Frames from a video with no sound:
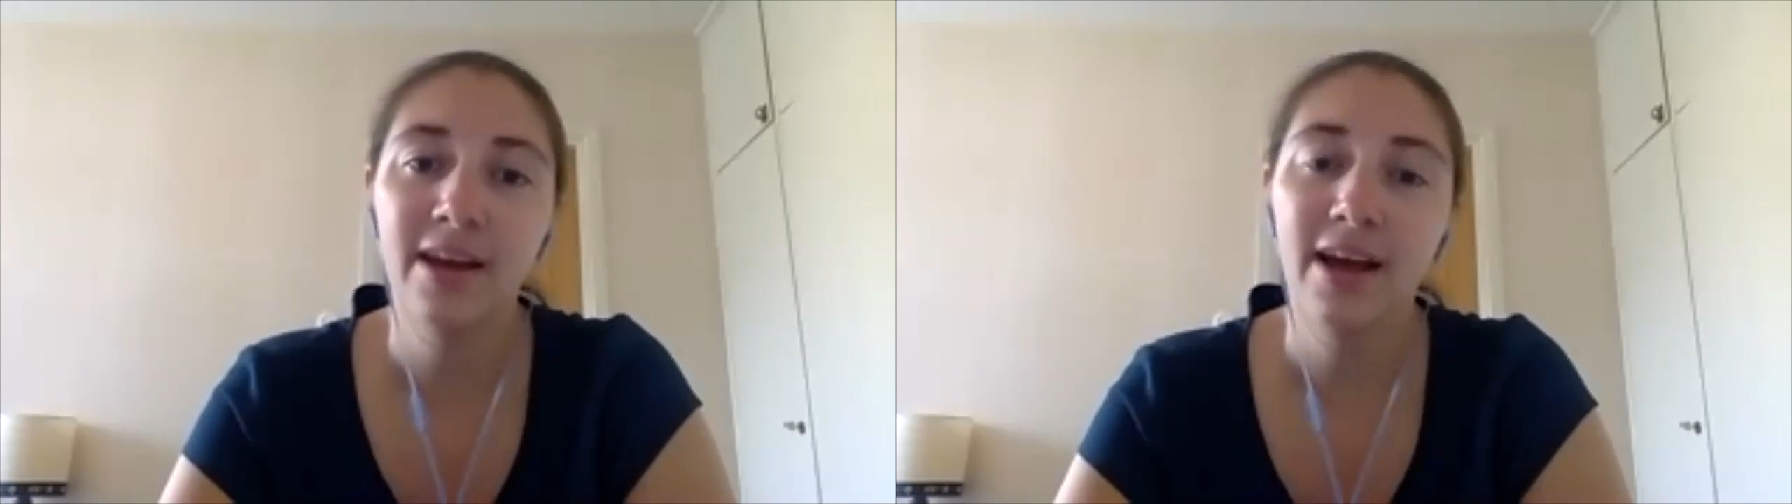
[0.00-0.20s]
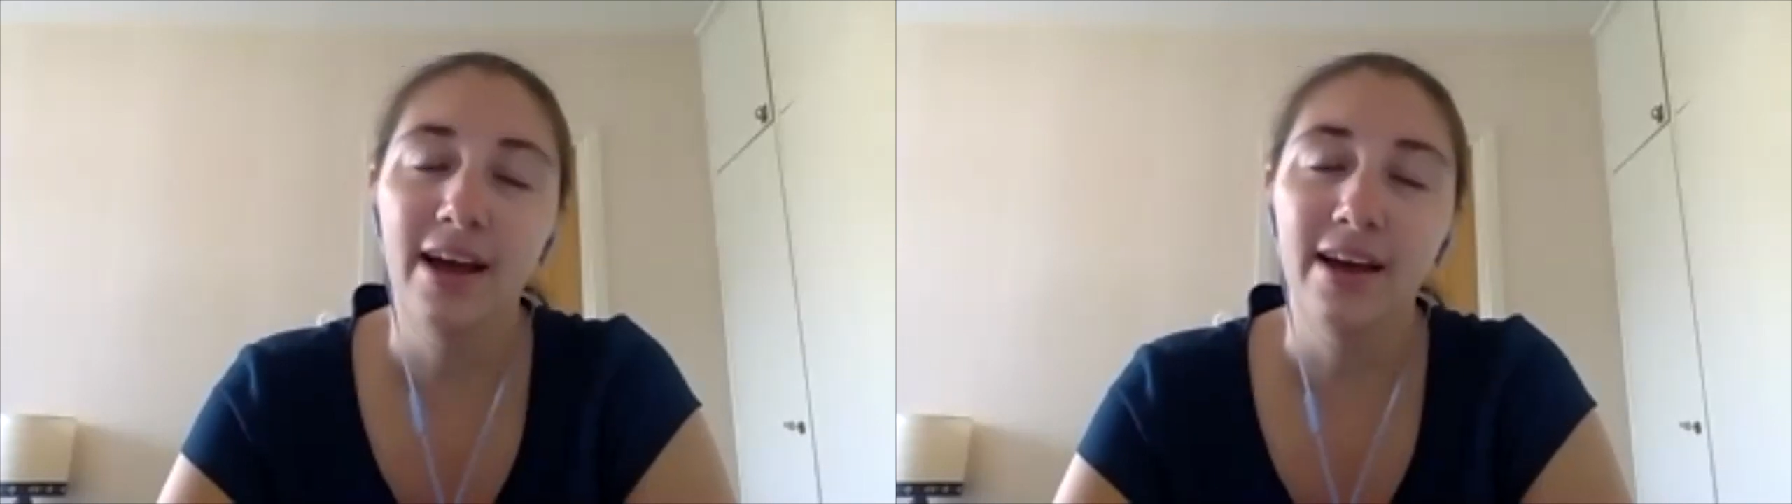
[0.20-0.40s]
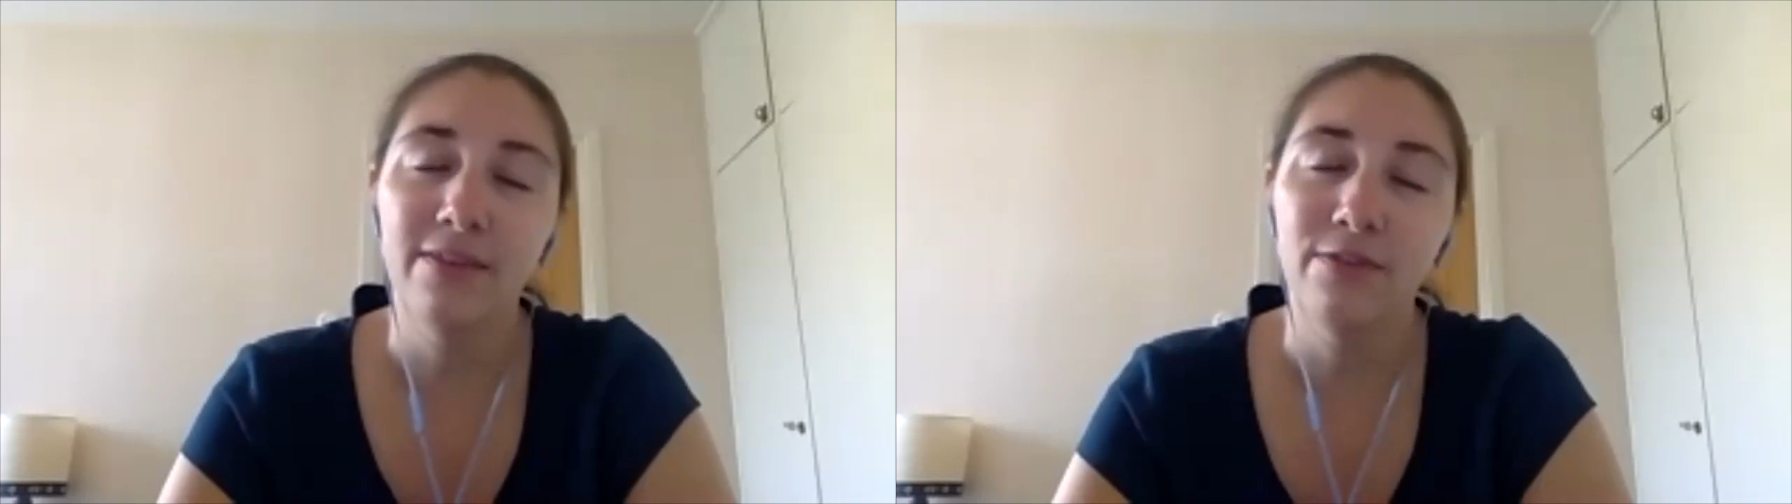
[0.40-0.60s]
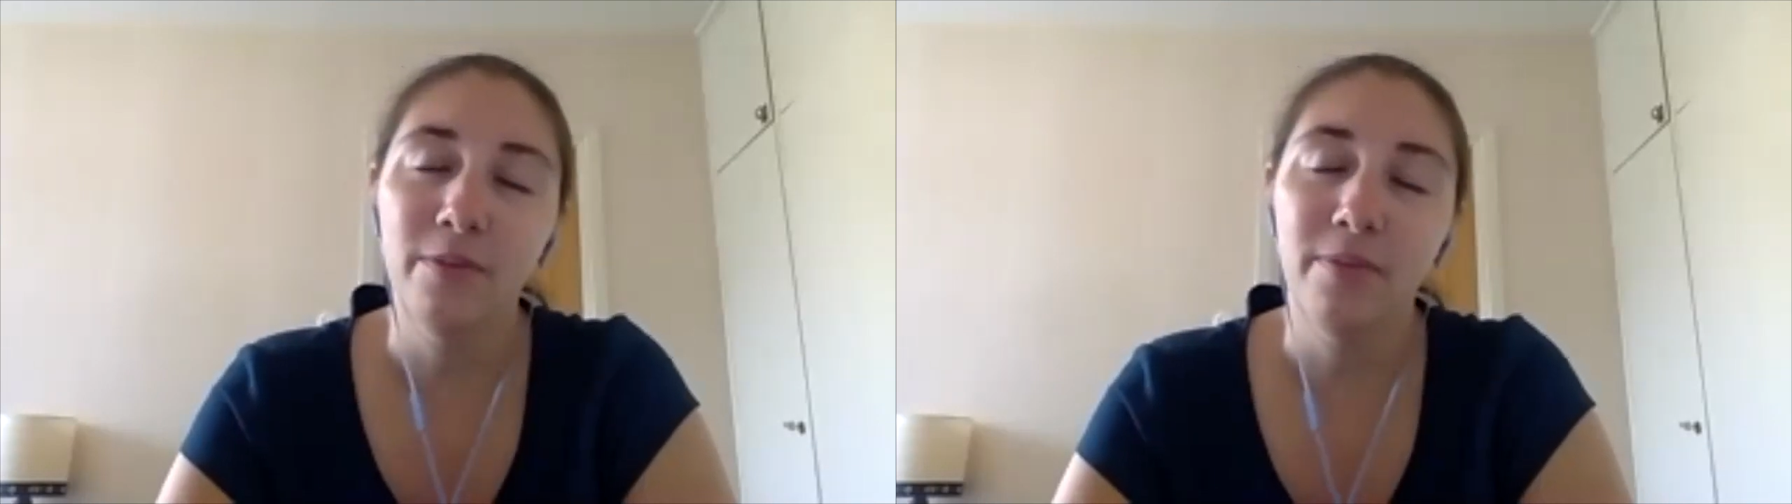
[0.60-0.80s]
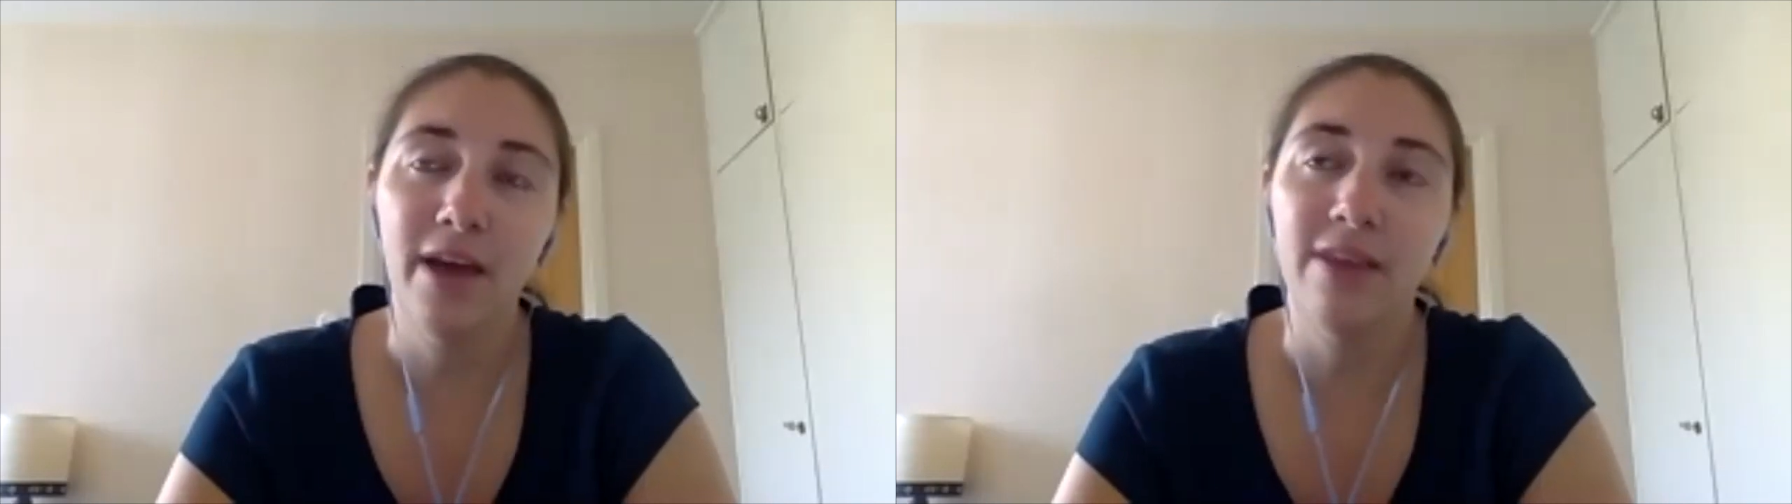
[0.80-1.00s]
And
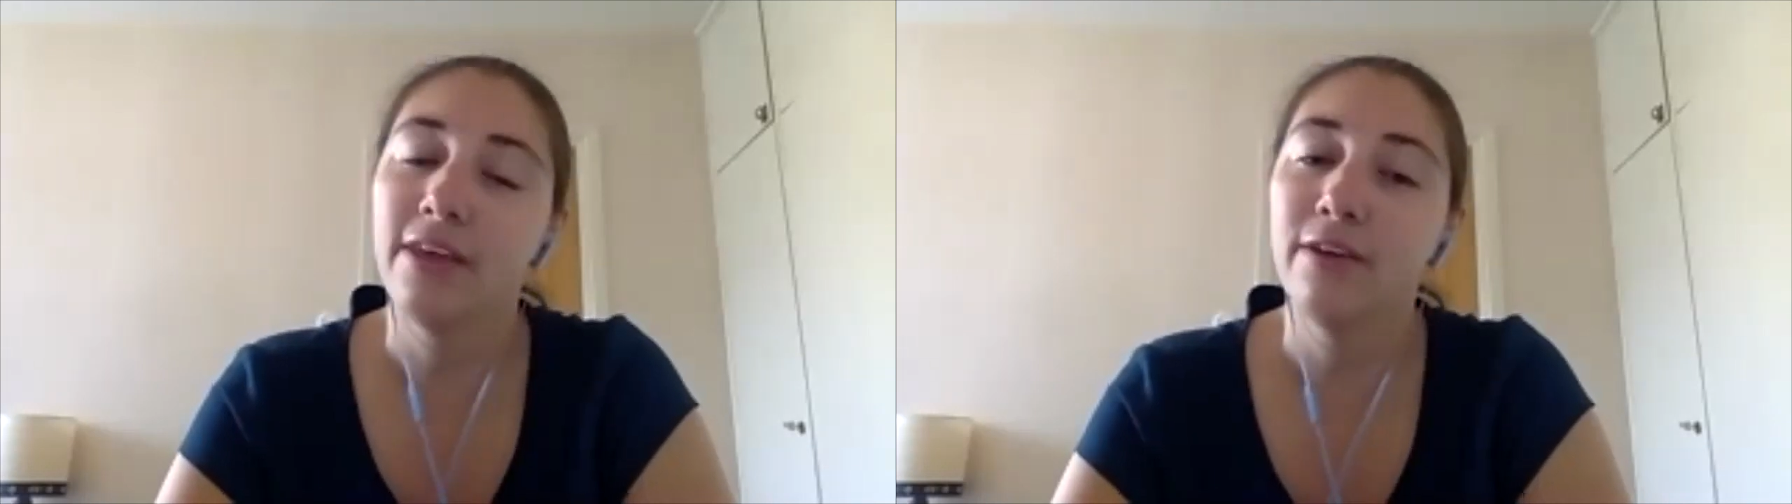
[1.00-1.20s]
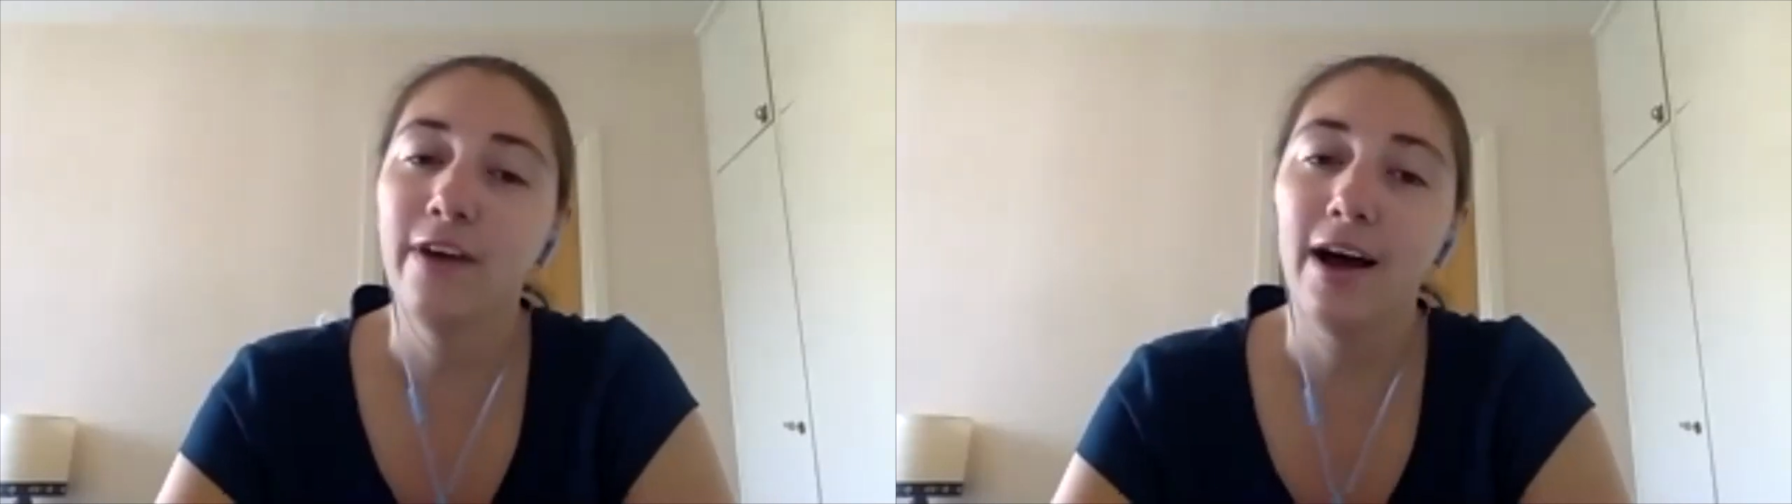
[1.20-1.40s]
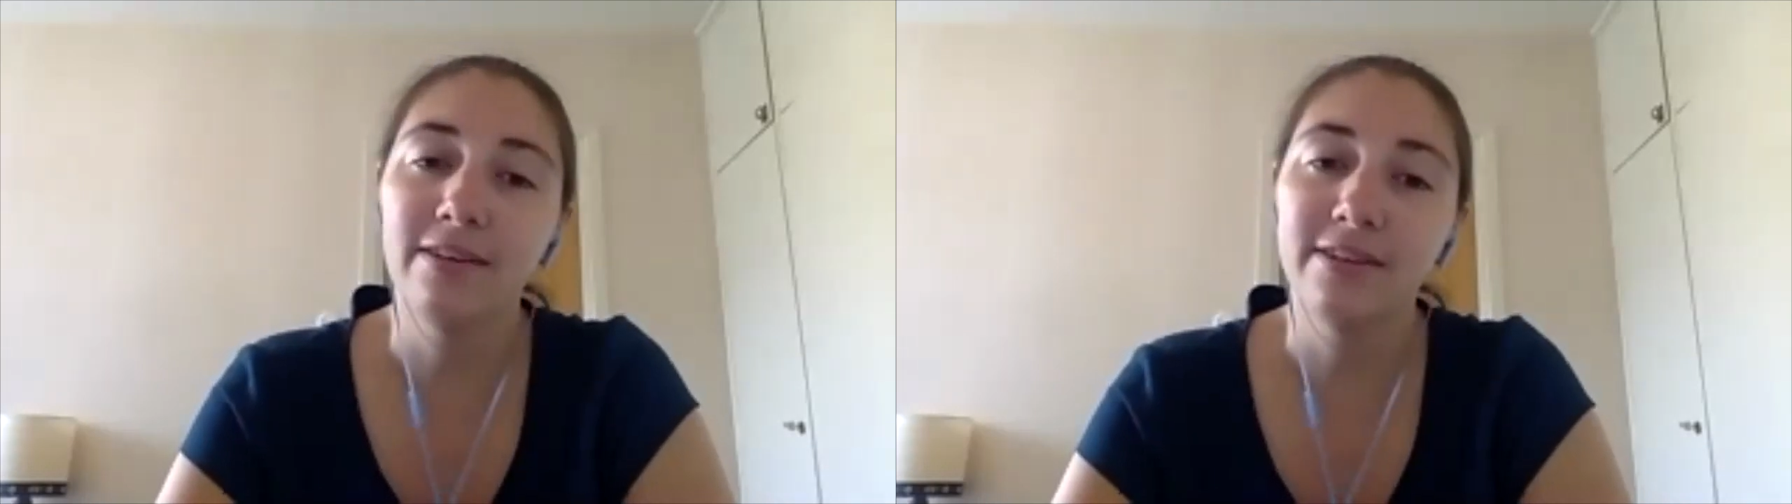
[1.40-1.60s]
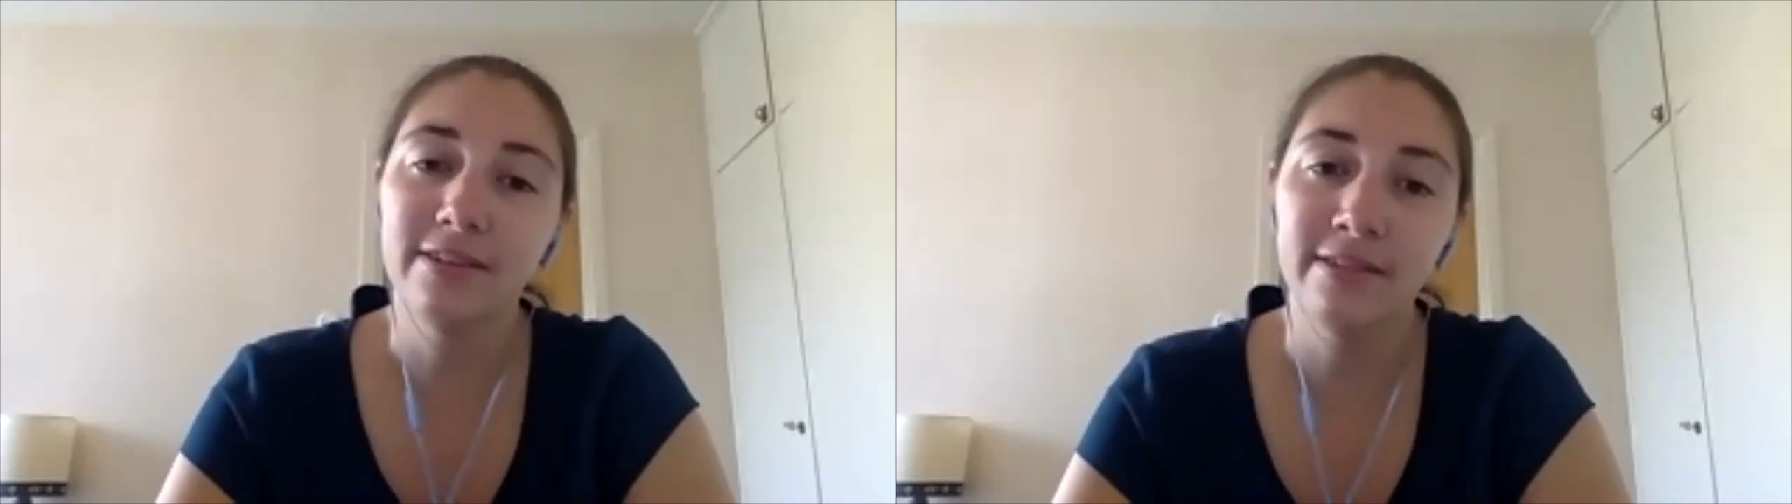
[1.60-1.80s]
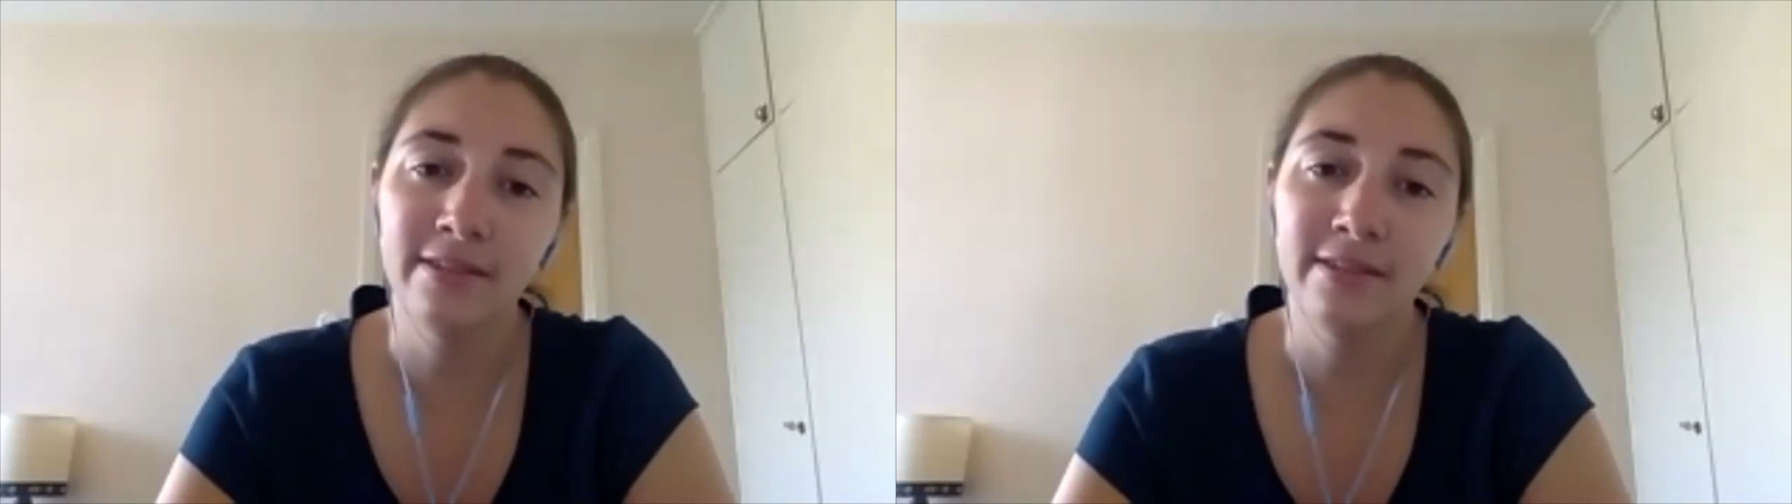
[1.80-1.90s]
from that, they found